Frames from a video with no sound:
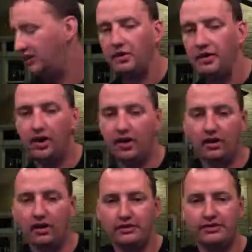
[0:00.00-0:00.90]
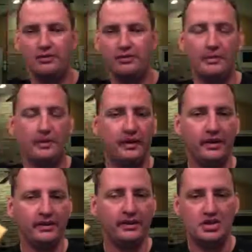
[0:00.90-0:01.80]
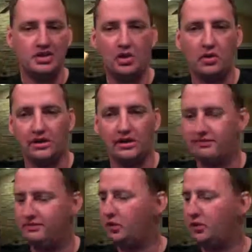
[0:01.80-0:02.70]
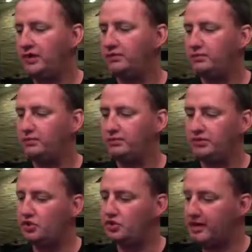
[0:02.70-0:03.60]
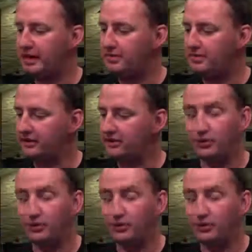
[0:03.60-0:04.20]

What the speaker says: Remember we did this show on 42 megapixels,